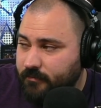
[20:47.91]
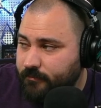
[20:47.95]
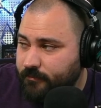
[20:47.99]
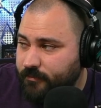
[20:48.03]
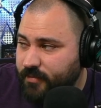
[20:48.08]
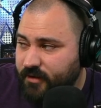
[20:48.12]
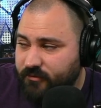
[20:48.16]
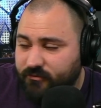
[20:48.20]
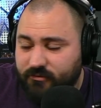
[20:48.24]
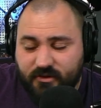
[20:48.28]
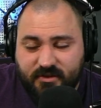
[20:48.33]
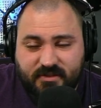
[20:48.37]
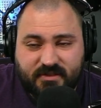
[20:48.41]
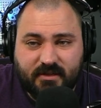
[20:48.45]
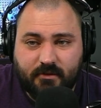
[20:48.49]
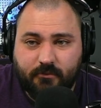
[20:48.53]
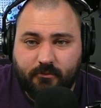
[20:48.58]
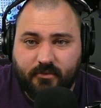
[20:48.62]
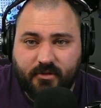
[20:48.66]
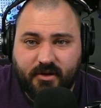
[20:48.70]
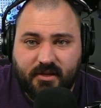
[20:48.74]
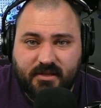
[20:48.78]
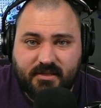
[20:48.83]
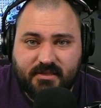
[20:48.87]
but for
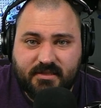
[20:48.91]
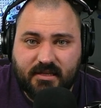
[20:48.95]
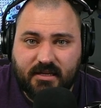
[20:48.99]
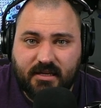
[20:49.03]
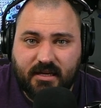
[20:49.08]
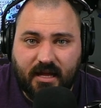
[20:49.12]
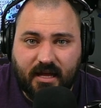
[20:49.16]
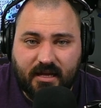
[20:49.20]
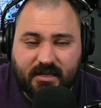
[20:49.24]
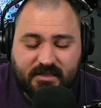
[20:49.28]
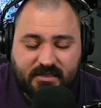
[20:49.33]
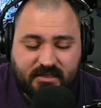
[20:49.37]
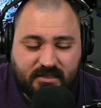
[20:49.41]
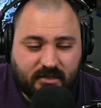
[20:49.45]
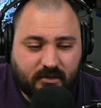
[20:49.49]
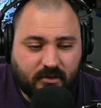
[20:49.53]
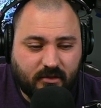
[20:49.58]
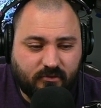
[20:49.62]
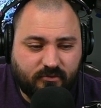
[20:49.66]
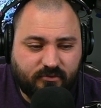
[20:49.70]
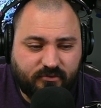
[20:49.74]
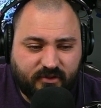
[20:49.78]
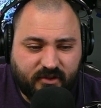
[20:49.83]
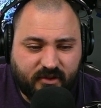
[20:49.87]
some reason, I
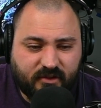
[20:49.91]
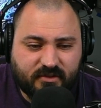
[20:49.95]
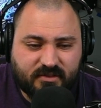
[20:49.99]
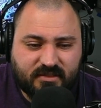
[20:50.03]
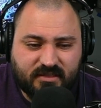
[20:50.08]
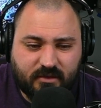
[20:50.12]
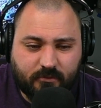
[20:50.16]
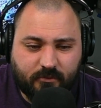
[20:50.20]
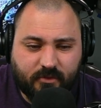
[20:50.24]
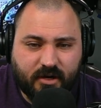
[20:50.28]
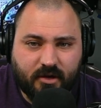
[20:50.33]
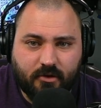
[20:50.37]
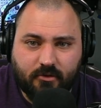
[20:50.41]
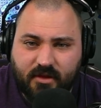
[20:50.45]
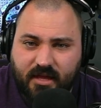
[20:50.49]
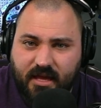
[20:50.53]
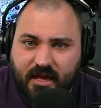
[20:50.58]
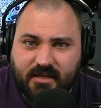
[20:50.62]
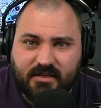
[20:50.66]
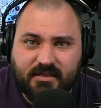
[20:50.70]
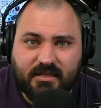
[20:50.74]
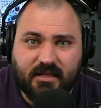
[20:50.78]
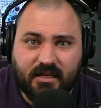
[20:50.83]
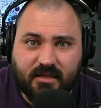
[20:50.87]
still feel somewhat
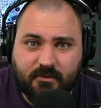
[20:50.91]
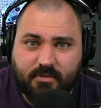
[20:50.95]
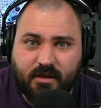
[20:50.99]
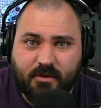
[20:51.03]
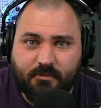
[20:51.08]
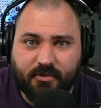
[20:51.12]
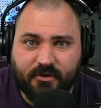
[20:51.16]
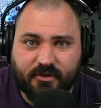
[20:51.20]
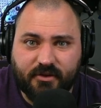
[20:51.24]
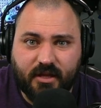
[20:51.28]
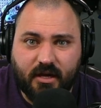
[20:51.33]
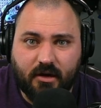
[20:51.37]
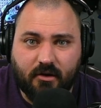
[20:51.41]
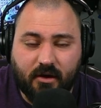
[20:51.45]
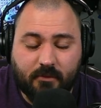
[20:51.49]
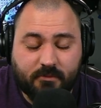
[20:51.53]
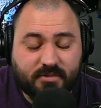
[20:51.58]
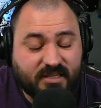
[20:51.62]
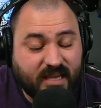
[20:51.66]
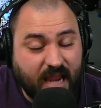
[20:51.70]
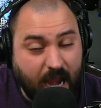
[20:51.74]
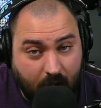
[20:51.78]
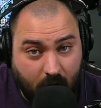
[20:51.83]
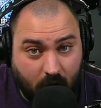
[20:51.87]
okay telling people no. I'm
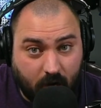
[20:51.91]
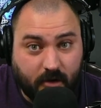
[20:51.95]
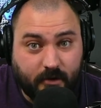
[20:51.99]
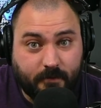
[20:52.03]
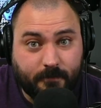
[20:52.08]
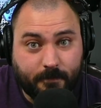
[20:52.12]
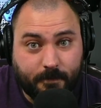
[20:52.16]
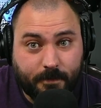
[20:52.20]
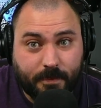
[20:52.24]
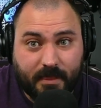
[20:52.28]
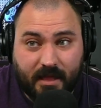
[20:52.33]
scared.